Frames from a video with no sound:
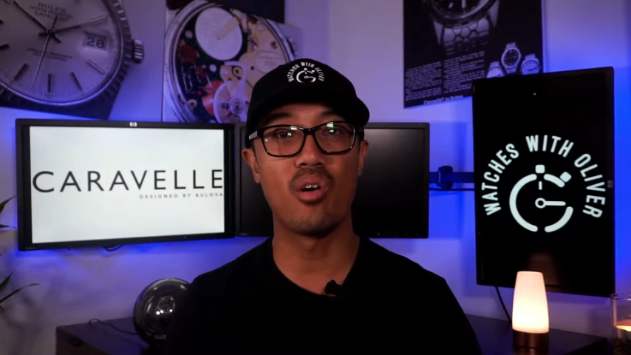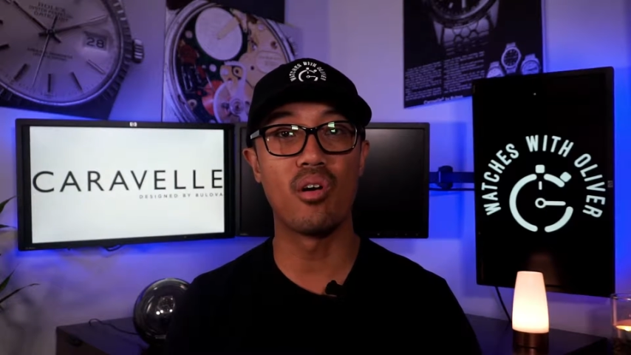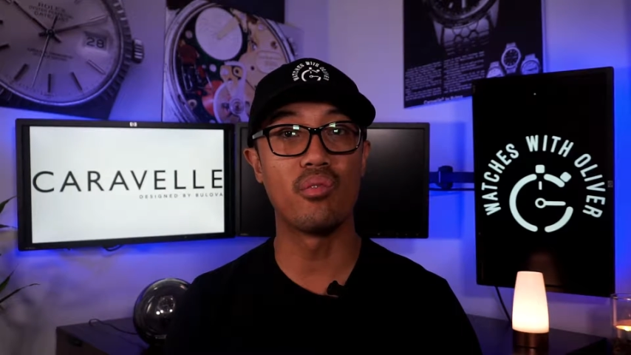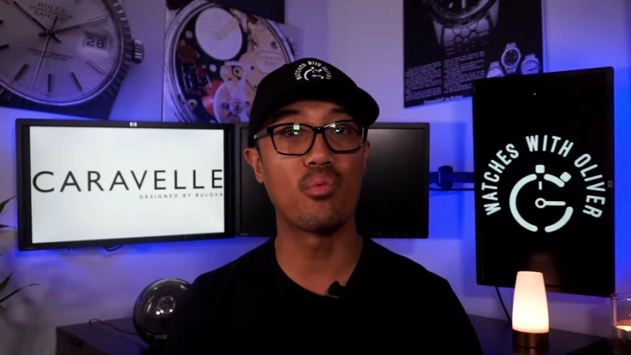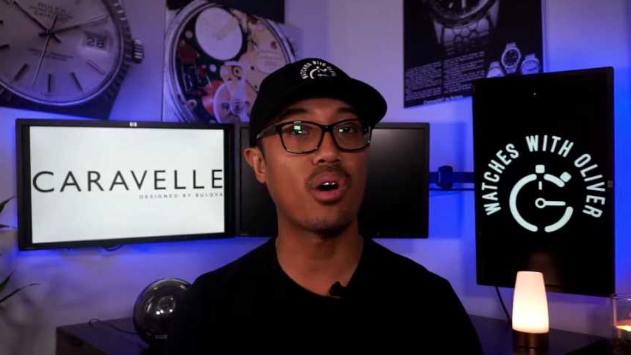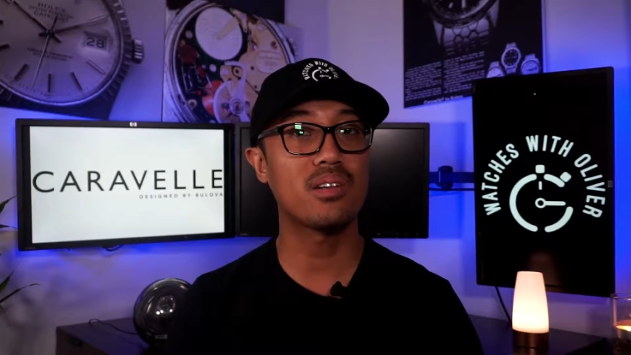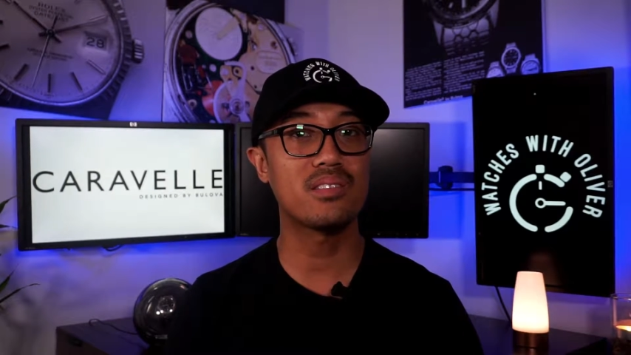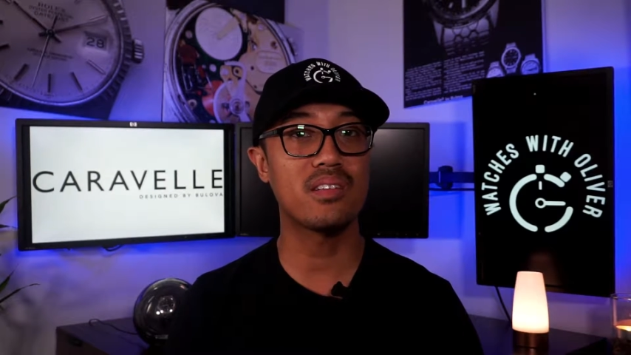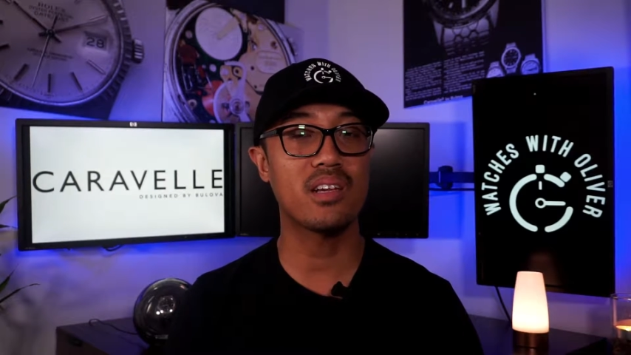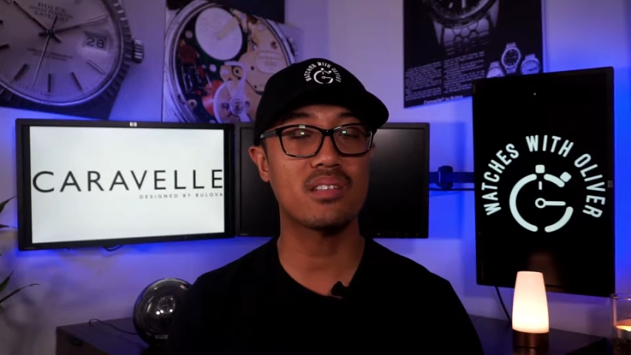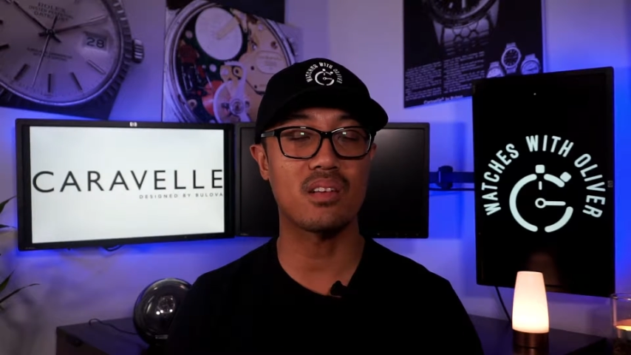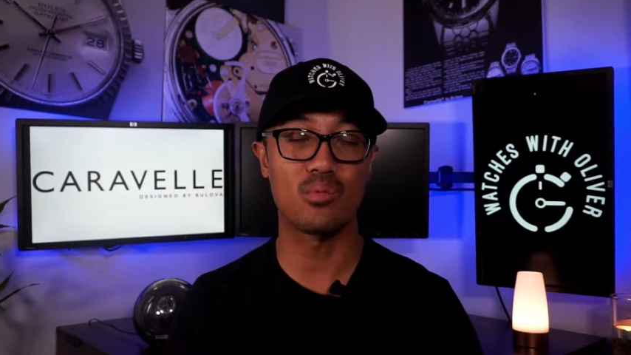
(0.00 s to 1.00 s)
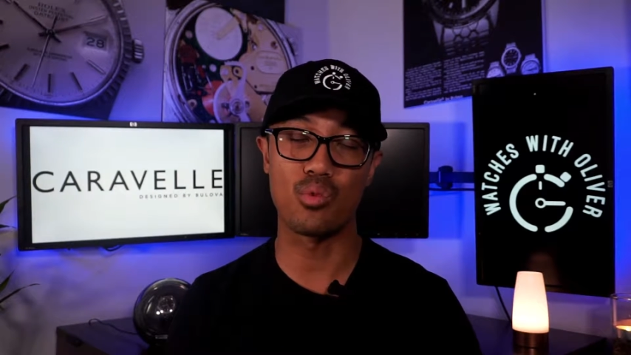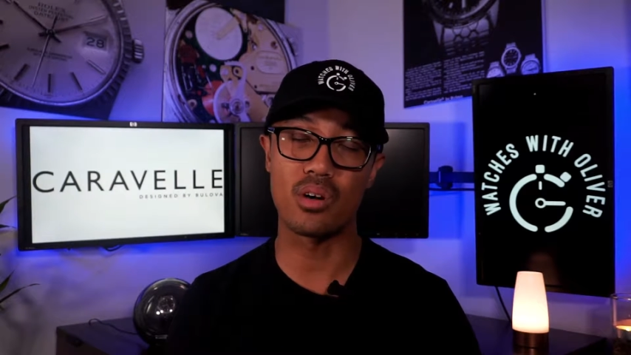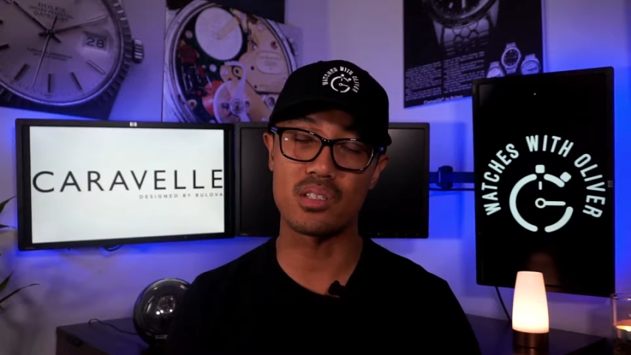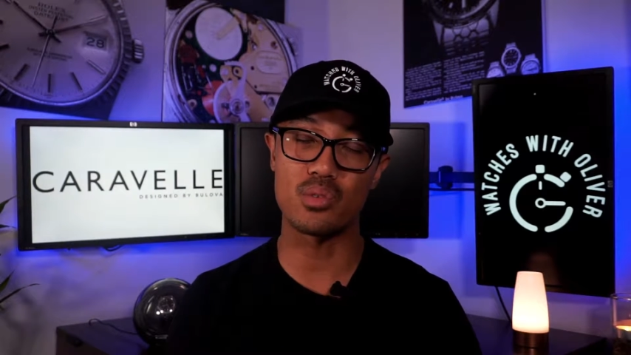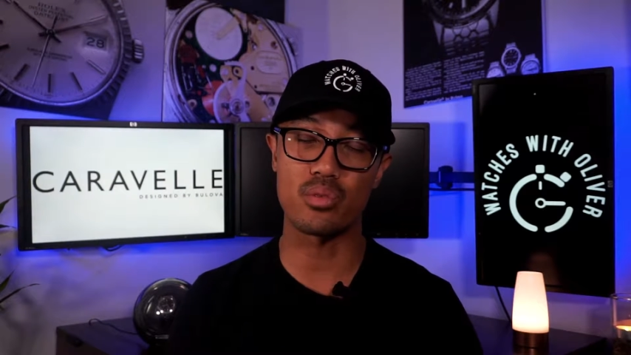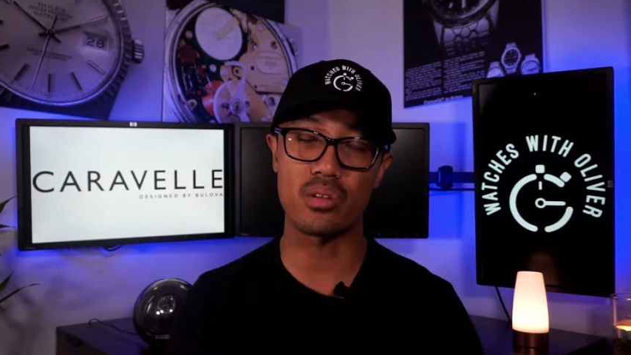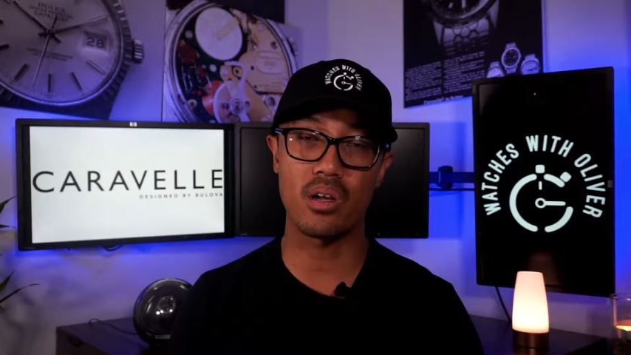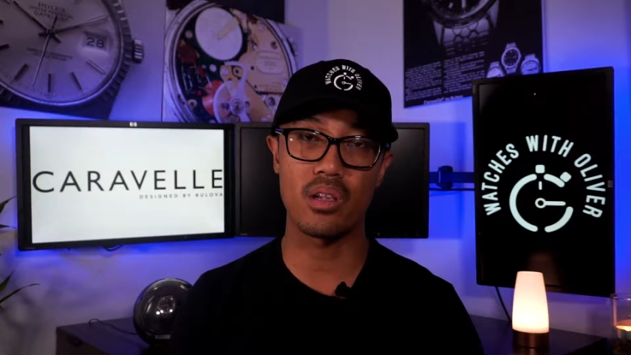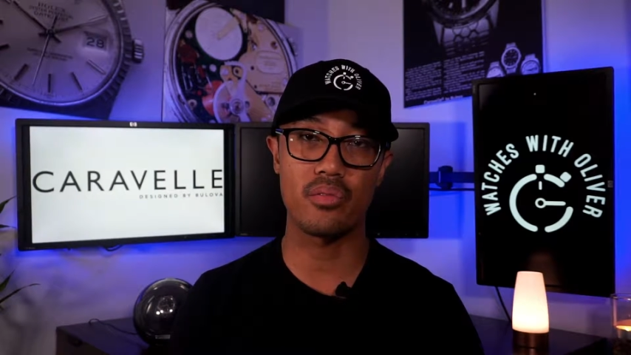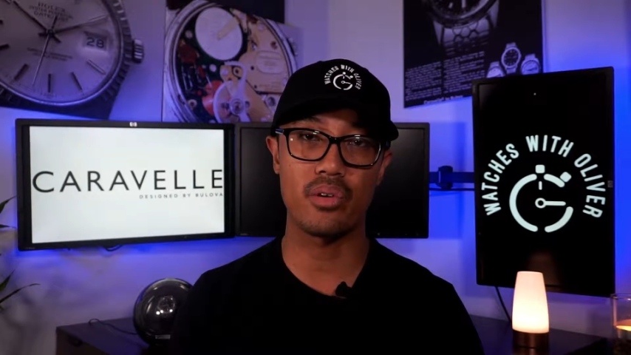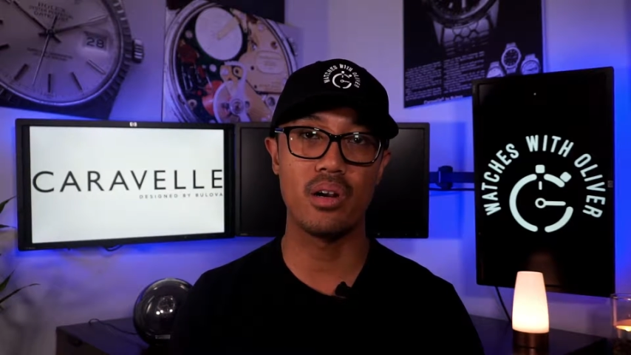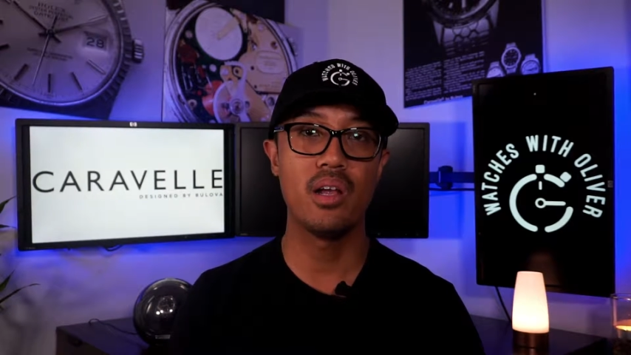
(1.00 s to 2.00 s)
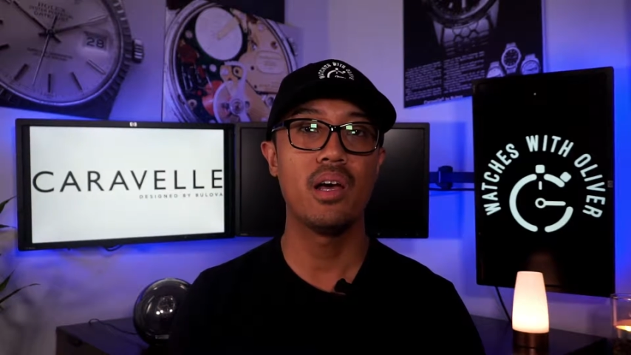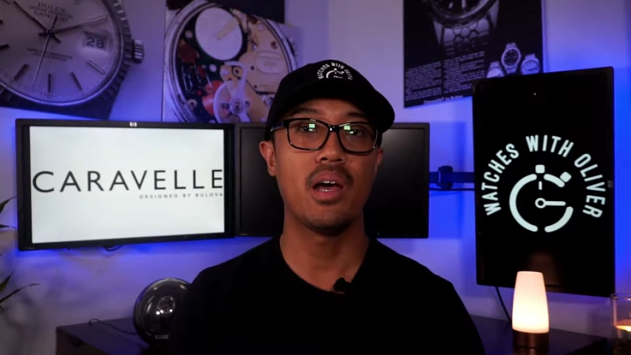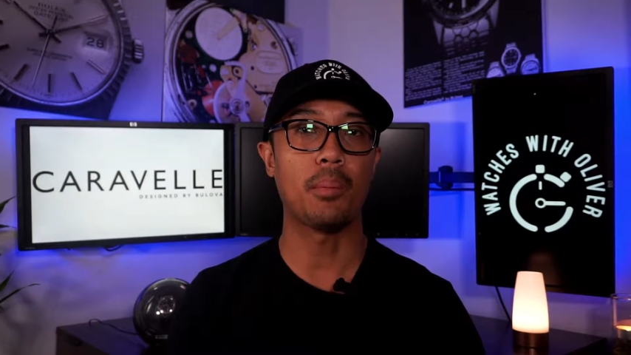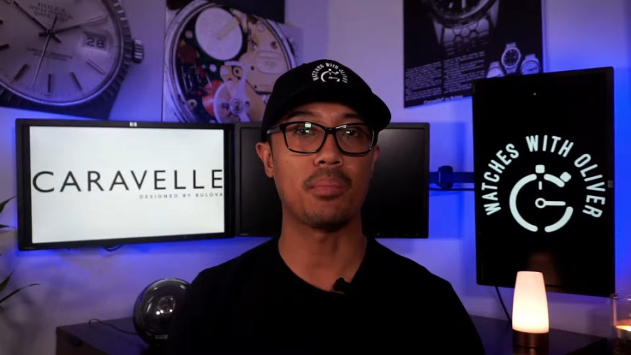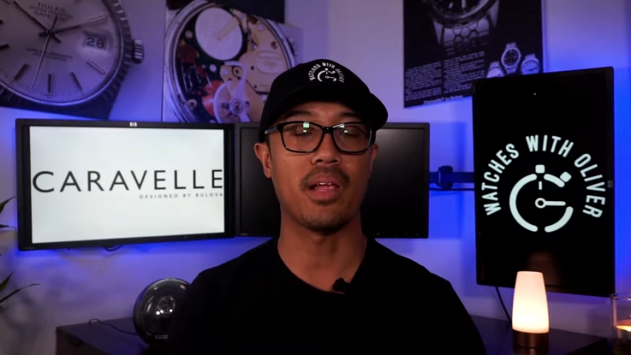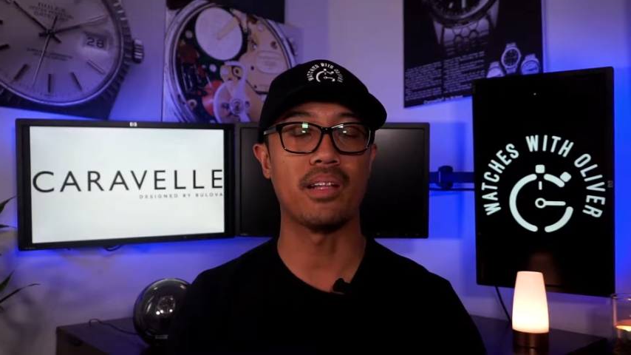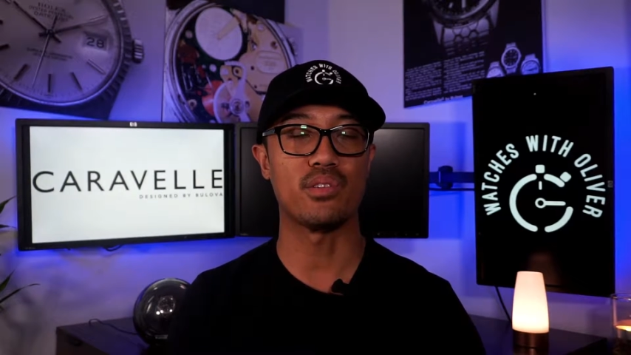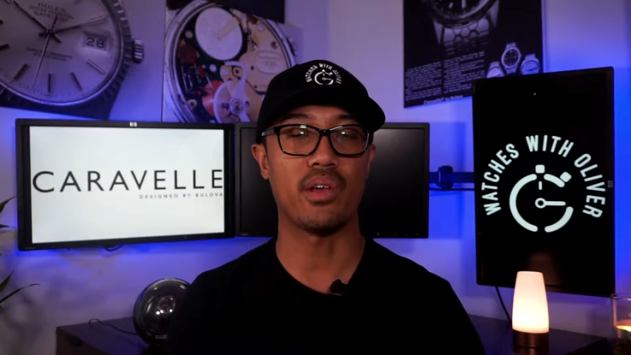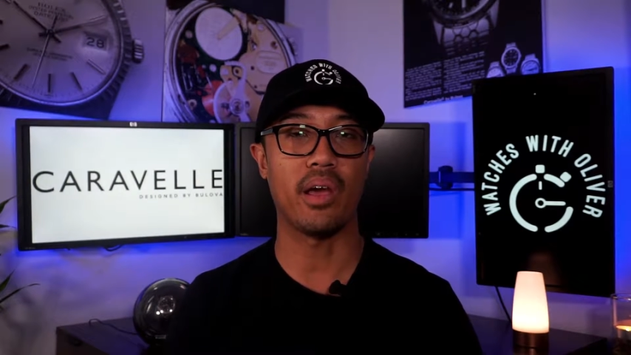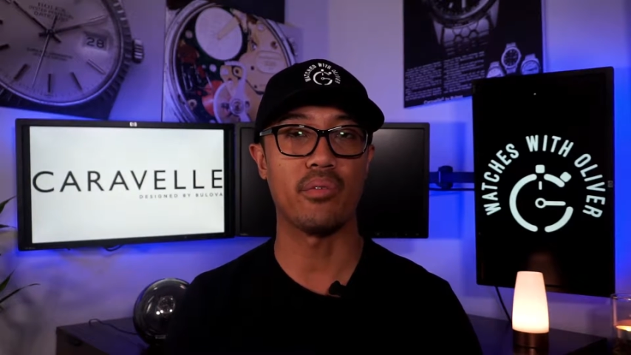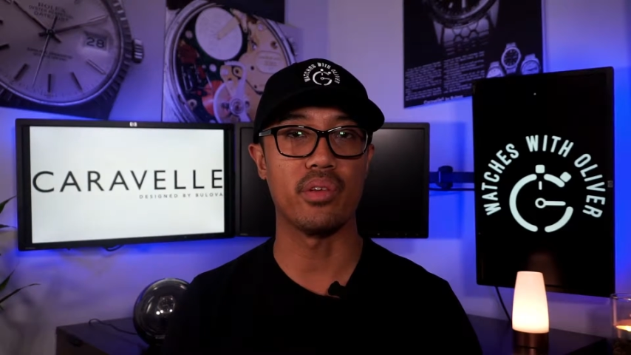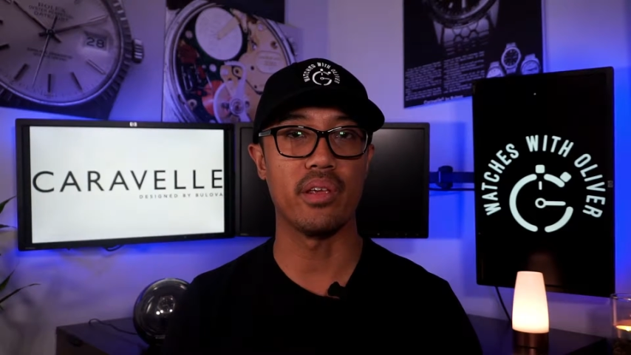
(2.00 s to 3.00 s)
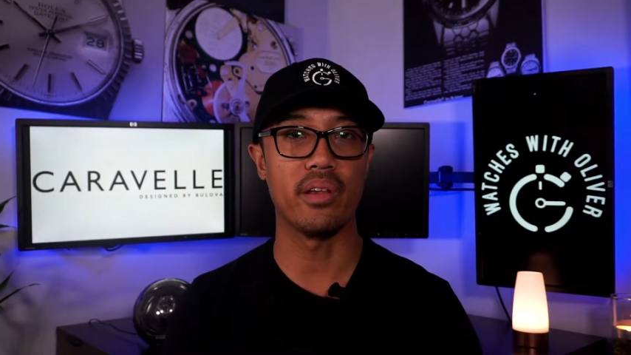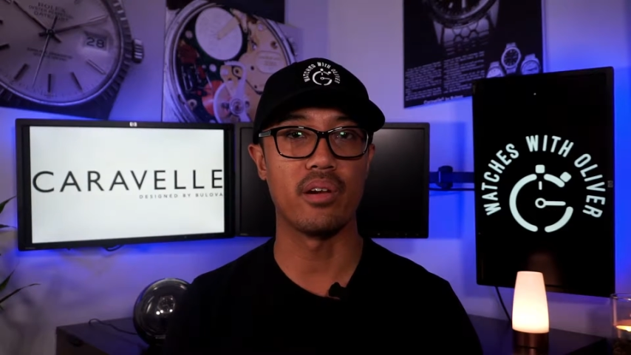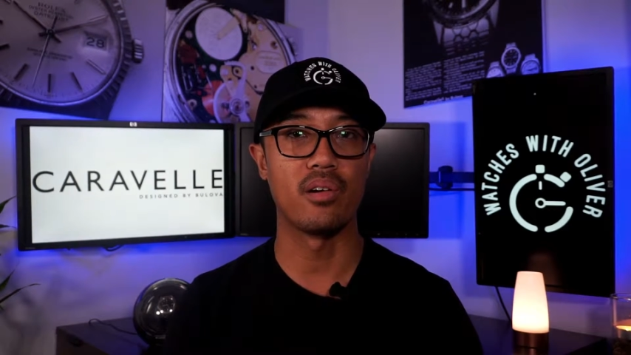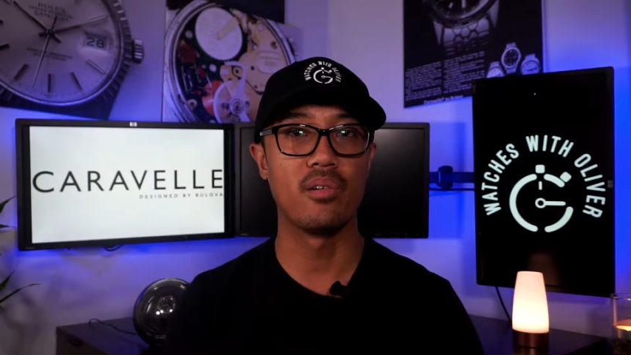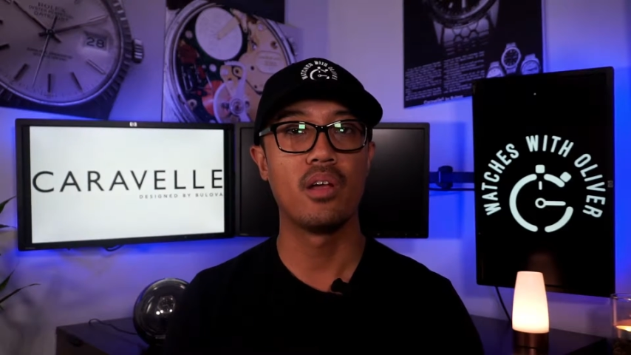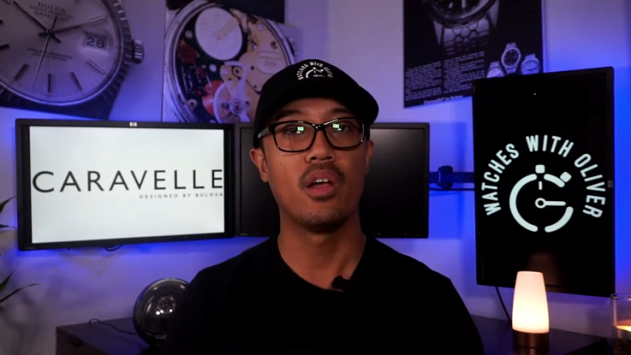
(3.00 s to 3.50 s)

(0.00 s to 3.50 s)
of Watch Takes on Watches with Oliver. I'm glad to have you here.